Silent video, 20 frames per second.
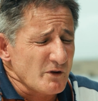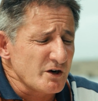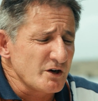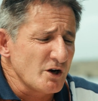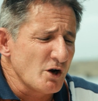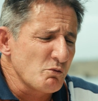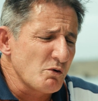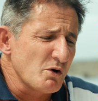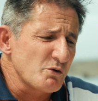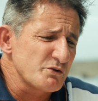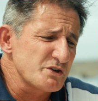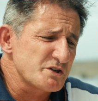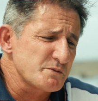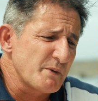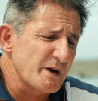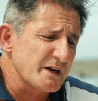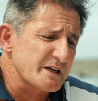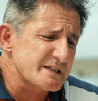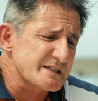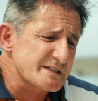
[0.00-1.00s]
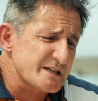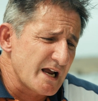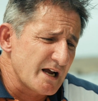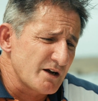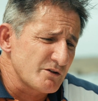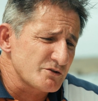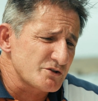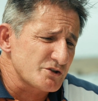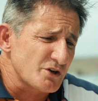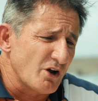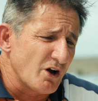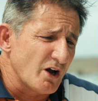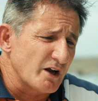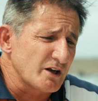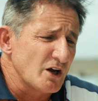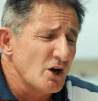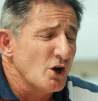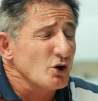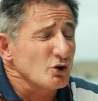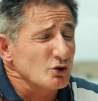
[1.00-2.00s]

They know what respect sounds like,